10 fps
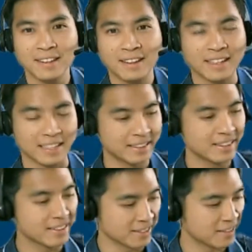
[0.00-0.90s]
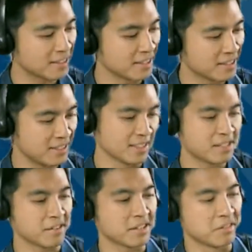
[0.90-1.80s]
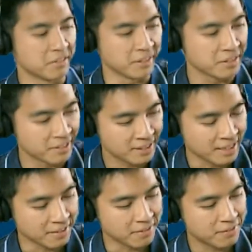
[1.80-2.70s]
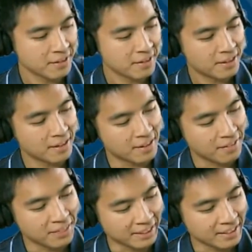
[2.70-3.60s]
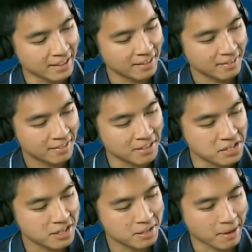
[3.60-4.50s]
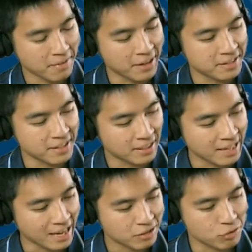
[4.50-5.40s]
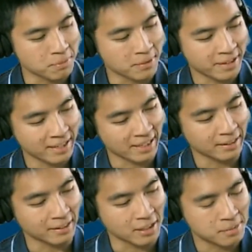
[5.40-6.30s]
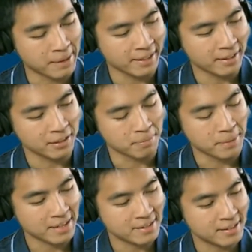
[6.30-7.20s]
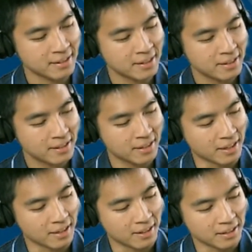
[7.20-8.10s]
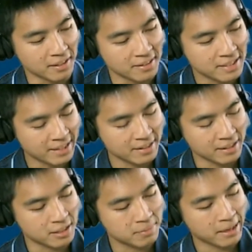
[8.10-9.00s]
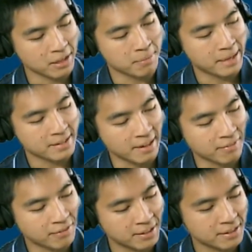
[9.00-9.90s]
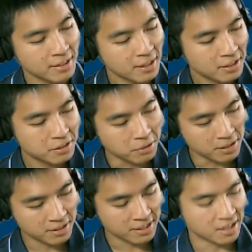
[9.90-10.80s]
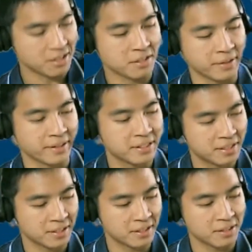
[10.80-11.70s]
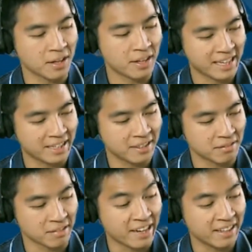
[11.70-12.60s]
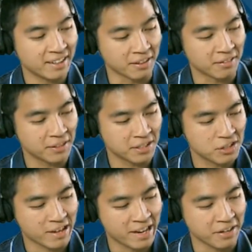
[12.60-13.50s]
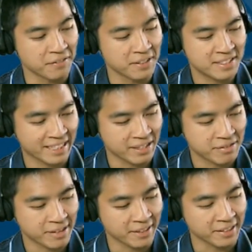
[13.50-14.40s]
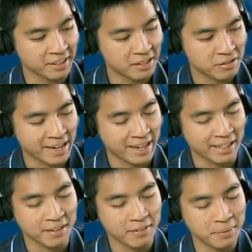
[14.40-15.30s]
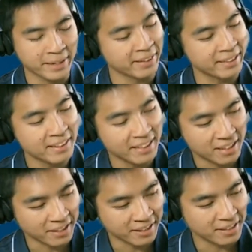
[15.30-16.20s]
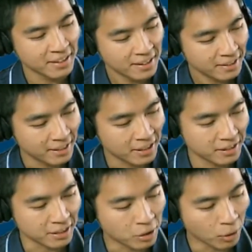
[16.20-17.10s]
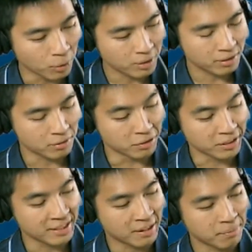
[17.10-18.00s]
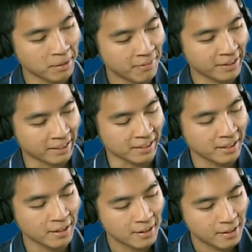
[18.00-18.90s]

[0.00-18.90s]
And I think this illustrates a really good kind of thing that teachers might face in a classroom, right? Like, despite your best intent and despite your best efforts, students are going to not get it right on the first try, even the second try or the third try. And even when they think they got it, they got the code written out perfectly.